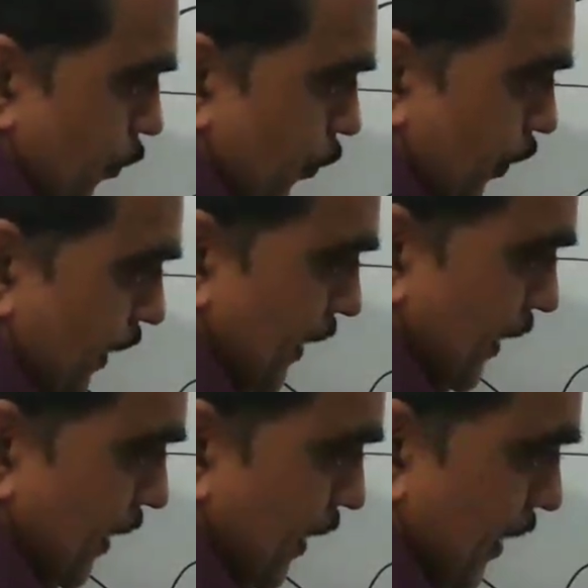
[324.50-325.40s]

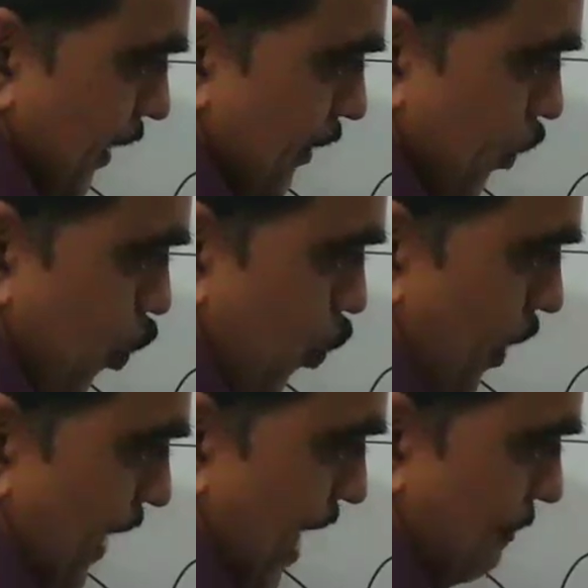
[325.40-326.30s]
will
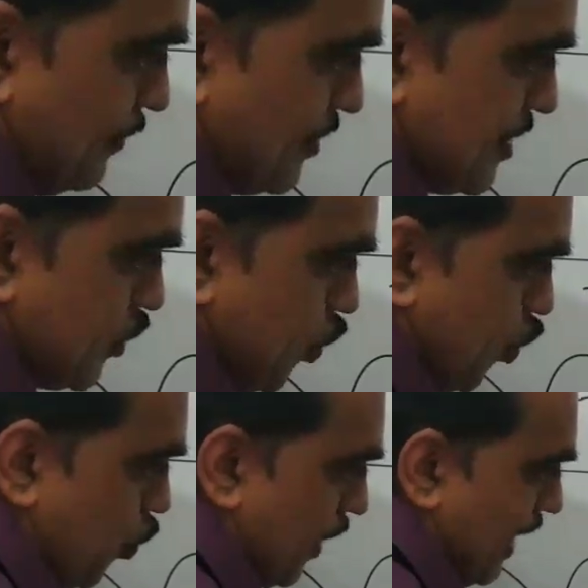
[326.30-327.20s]
overlap. This is
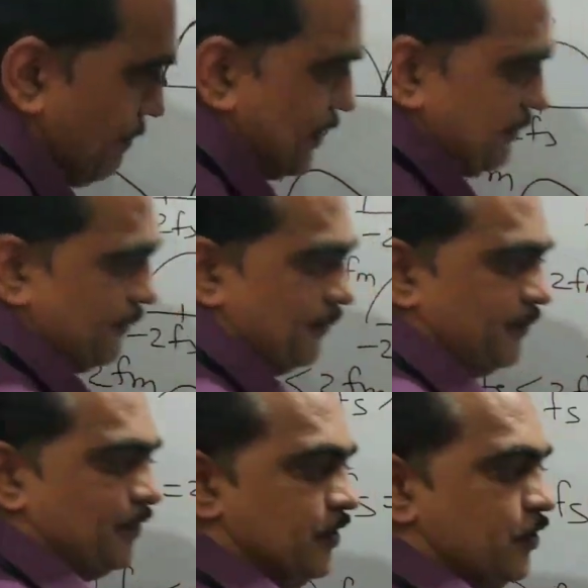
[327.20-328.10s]
overlapping.
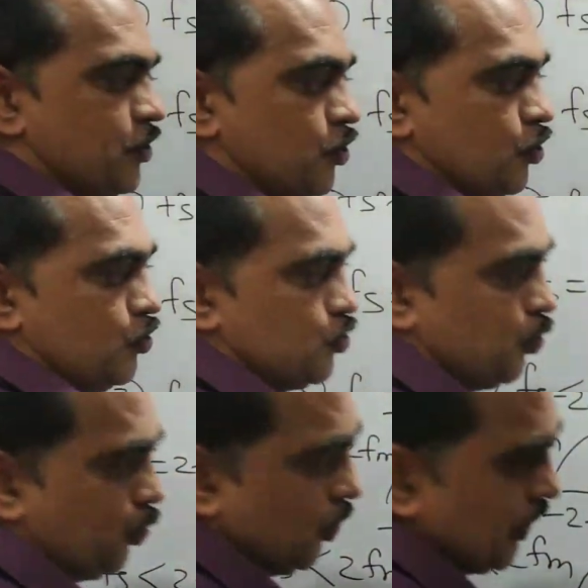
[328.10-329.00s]

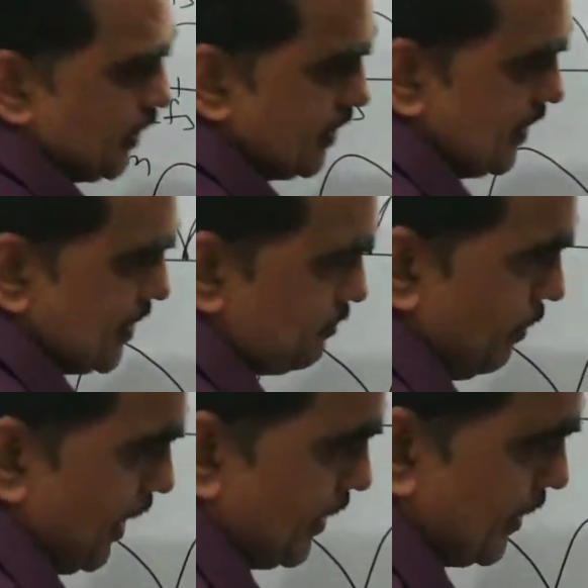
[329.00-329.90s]
So this
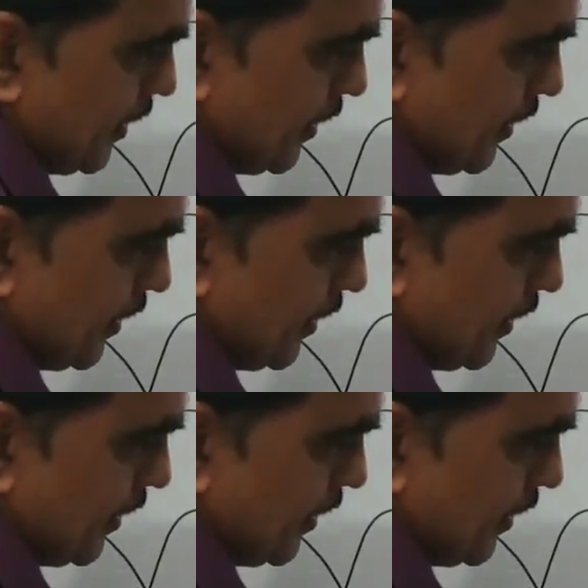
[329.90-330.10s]
part